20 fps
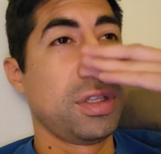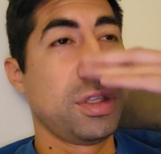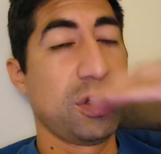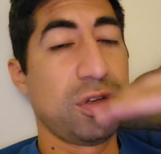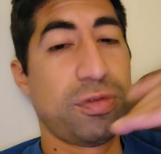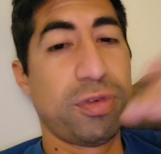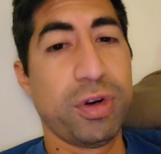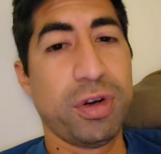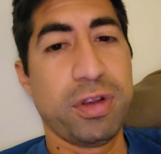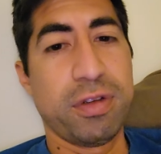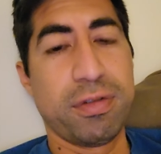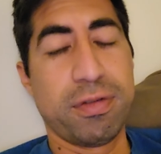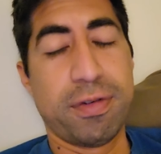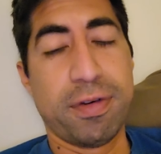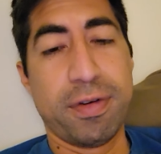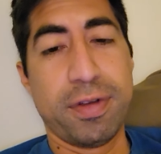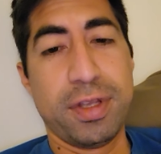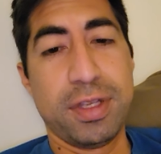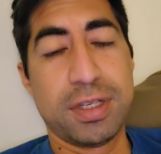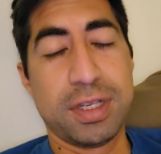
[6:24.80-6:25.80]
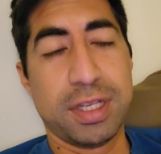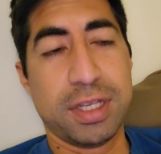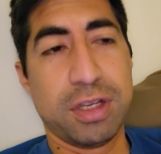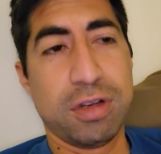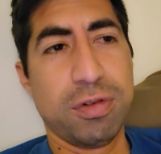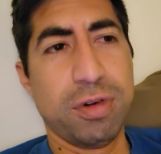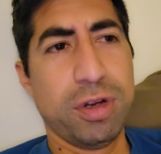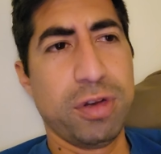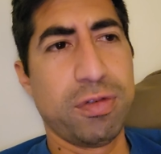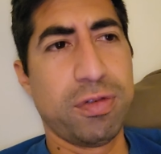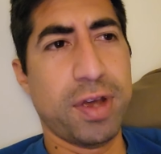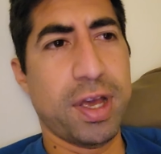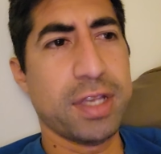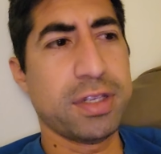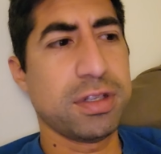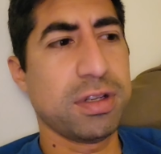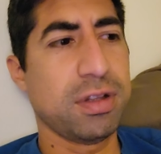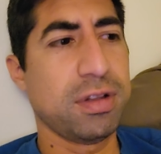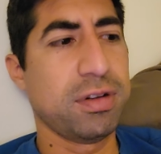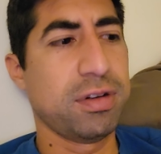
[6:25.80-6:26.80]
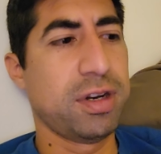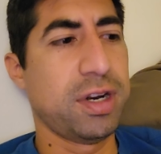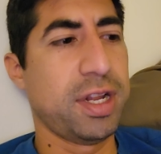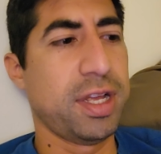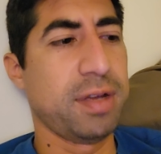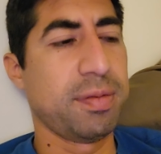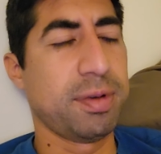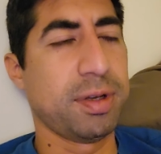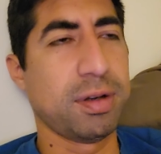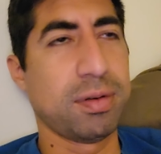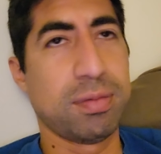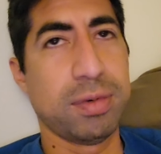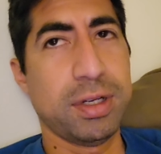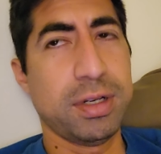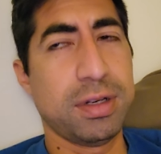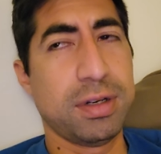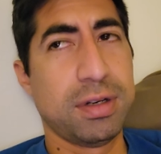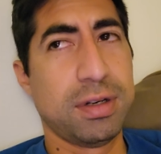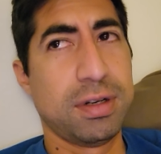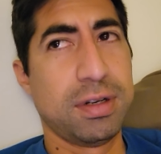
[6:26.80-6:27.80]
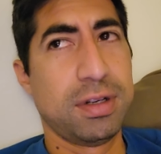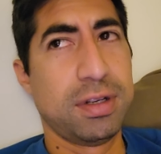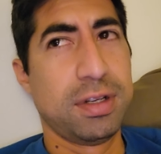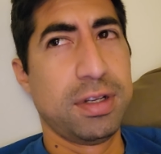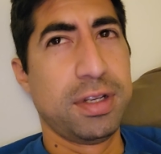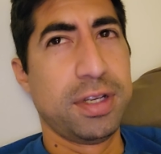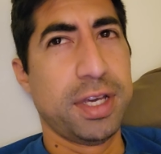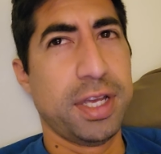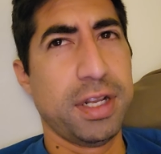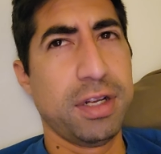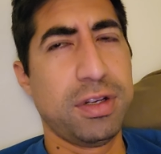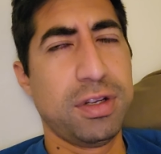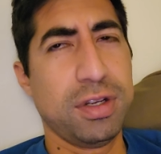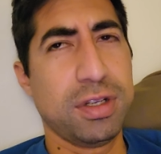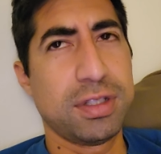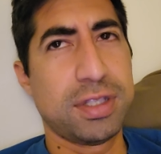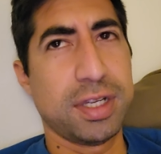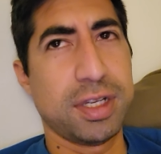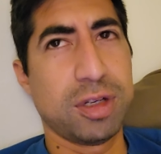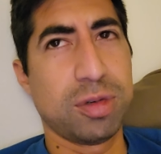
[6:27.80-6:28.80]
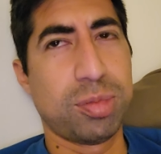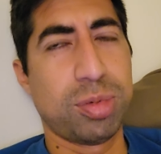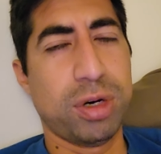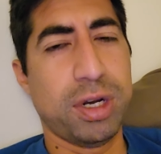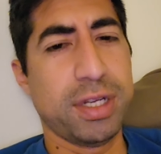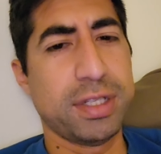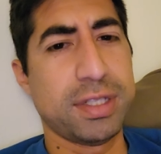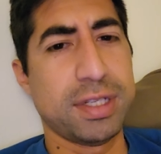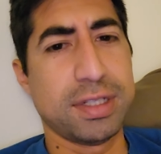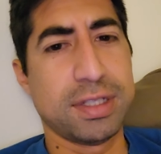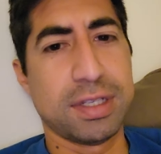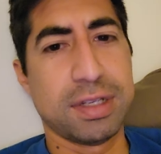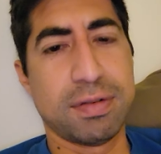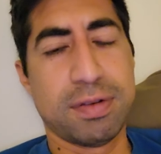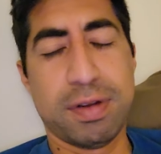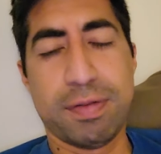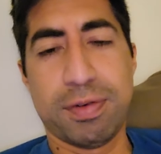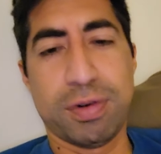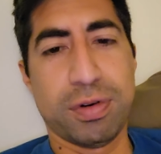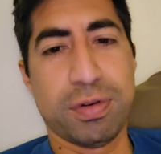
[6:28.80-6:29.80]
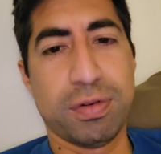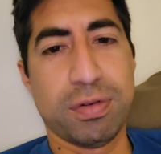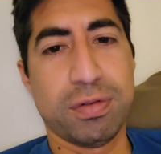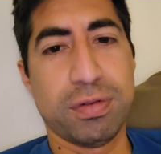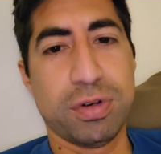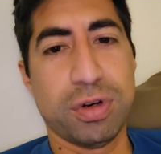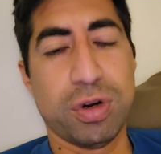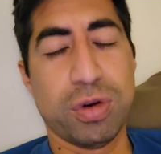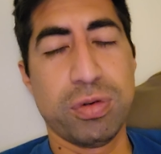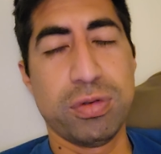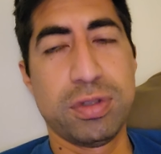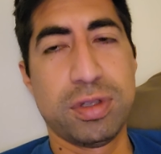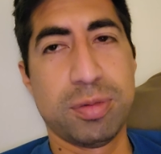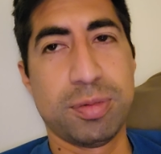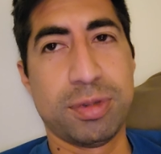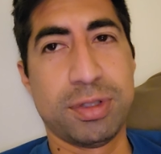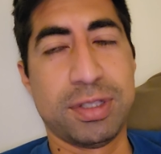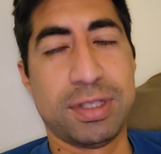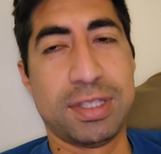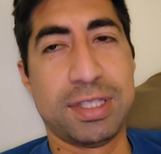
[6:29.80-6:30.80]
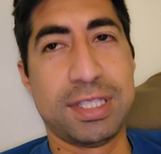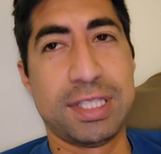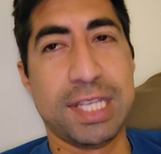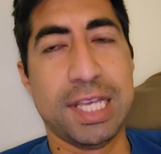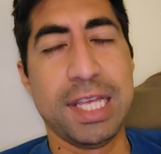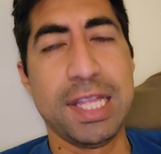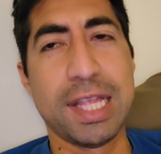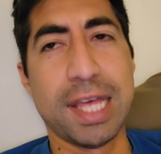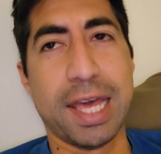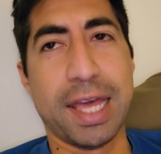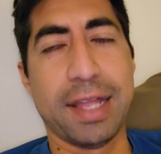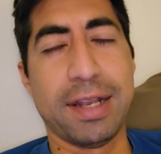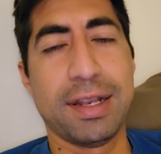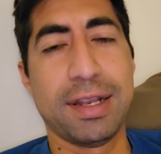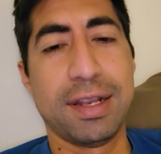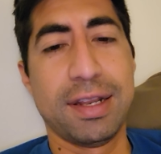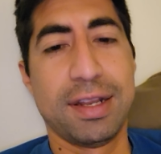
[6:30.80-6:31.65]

You're very, he's like, You're very vascular today. I'm like, What? And it took a second to process because I've never heard someone say that.